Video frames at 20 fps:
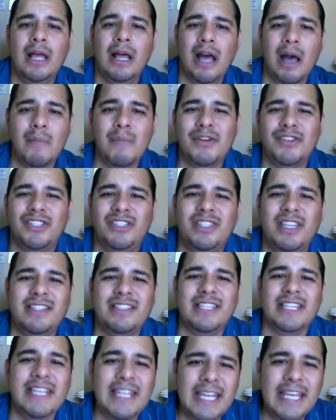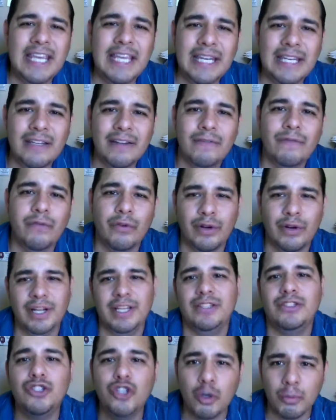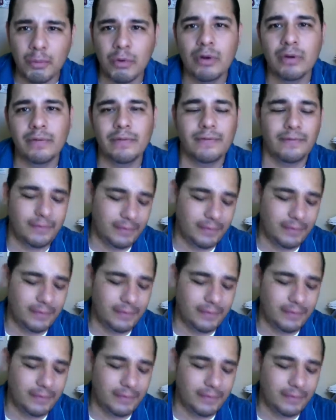how much does it need for it to move.